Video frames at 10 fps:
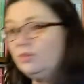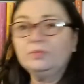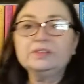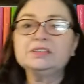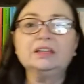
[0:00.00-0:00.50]

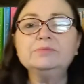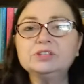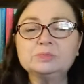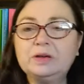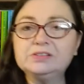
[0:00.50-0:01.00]
on one second. Let me
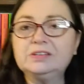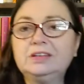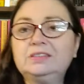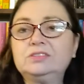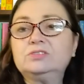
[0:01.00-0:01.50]
just pause it
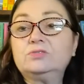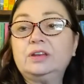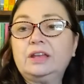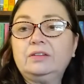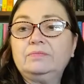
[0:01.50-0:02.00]
and get this
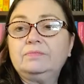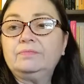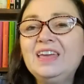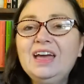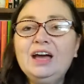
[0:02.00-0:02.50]
straightened out.
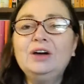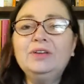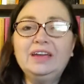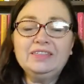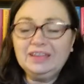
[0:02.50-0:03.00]

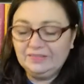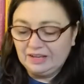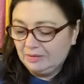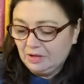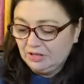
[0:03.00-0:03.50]
Okay, I think I've
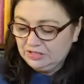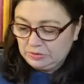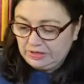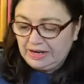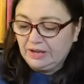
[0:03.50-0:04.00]
got them all
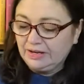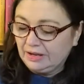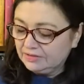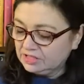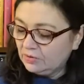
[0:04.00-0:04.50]
sorted out
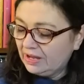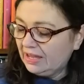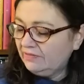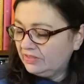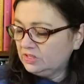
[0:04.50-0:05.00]
now. So I
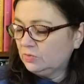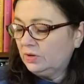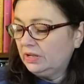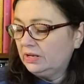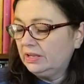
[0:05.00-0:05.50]
have this
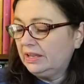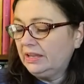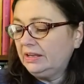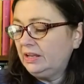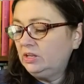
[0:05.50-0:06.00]
one,
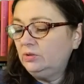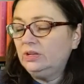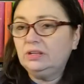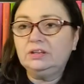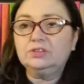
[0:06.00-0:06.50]
Canine
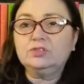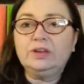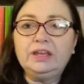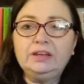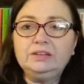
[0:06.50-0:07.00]
Unit,
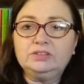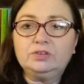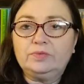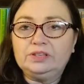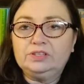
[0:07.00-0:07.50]
Trained
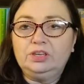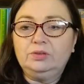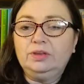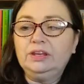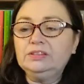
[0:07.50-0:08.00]
to
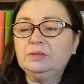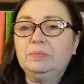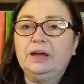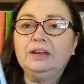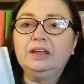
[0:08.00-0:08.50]
Rescue. It is a
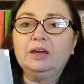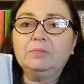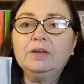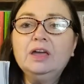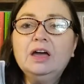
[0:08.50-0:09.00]

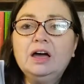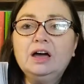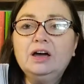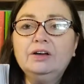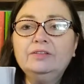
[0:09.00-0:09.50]
bind-up
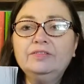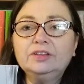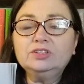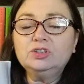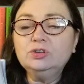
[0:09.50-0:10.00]
of
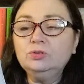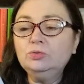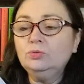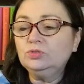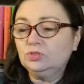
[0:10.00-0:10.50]

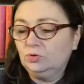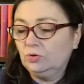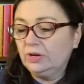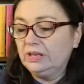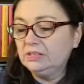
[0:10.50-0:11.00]
2
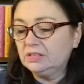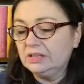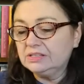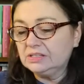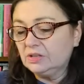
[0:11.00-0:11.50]
stories.
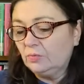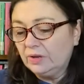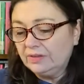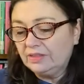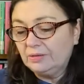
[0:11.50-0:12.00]
It says that
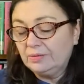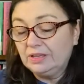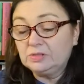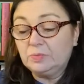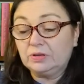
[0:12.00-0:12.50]
one of them
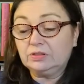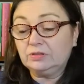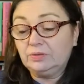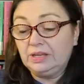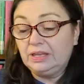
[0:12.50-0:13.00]
is book
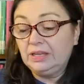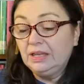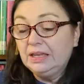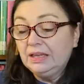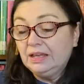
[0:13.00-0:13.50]
3
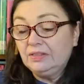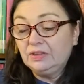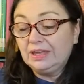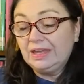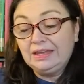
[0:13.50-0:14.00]
in
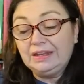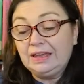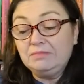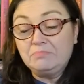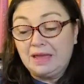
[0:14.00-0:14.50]
the
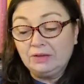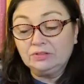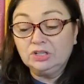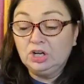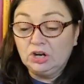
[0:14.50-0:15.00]
Canine
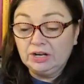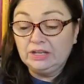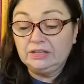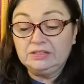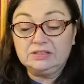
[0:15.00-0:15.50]
Mountain
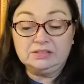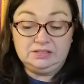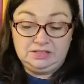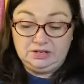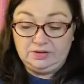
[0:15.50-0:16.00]
Guardians
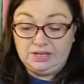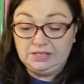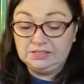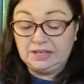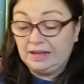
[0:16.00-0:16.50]

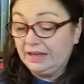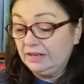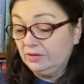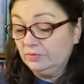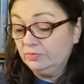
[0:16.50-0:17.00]
series, and I
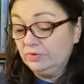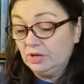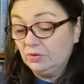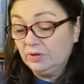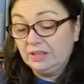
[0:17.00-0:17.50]
don't
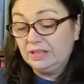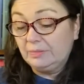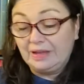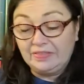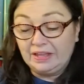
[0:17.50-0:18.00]
know anything
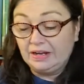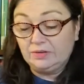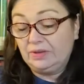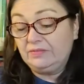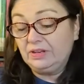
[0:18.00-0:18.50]
about that. I
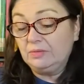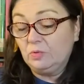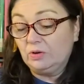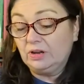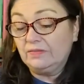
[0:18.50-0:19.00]
don't have any
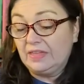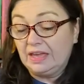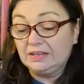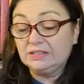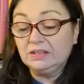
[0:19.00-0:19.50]
more of
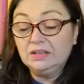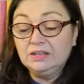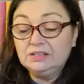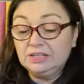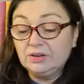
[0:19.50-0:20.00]
that
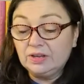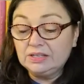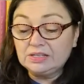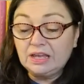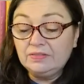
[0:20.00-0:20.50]

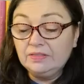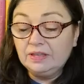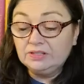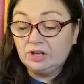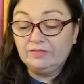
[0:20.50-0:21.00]
series, and
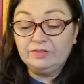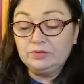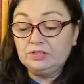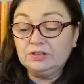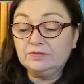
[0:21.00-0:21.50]
it's called
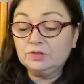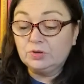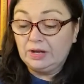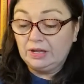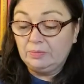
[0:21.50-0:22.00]
Fugitive
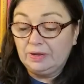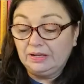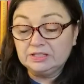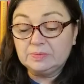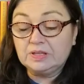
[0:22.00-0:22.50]
Trail by
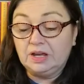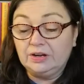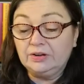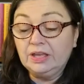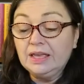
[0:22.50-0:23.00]
Elizabeth
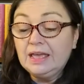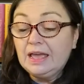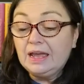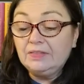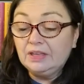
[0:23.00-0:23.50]
Goddard.
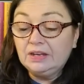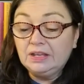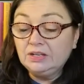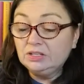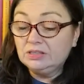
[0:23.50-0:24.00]
And then
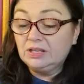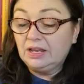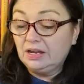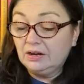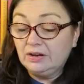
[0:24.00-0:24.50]
Into Thin
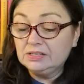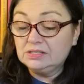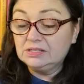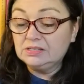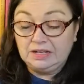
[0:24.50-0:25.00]
Air is a
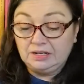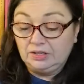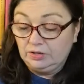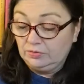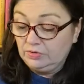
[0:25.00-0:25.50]

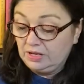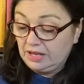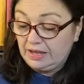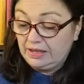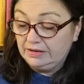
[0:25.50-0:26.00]
standalone,
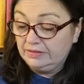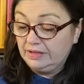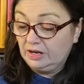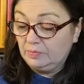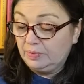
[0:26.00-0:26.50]
and
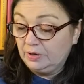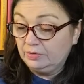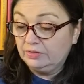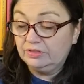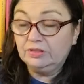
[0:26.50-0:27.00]
they are
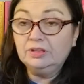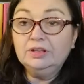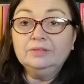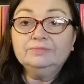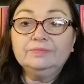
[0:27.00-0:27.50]
both,
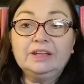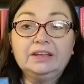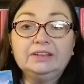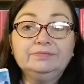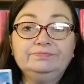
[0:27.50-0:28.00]

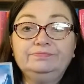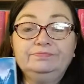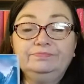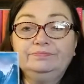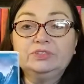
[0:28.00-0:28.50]
like,
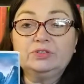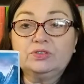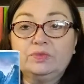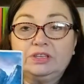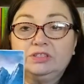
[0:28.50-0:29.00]
search
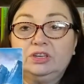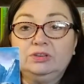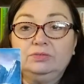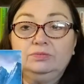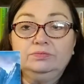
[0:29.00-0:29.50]
and
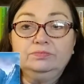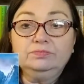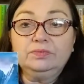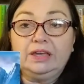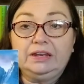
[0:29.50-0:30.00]
rescue
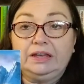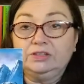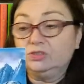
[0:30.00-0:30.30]
canine